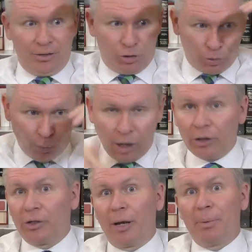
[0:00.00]

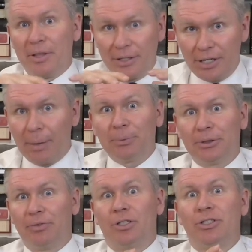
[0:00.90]
swallowed up in the depths
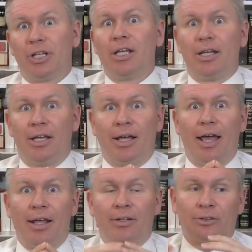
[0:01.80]
of the sea
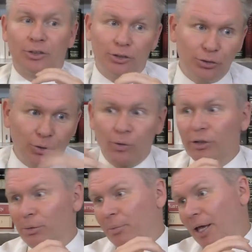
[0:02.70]
and
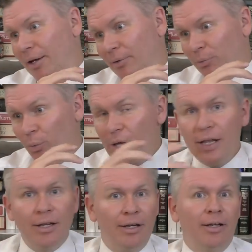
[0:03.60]
storm and
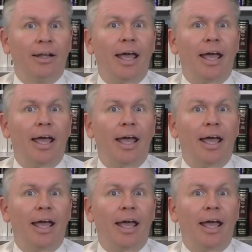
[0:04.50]
wind,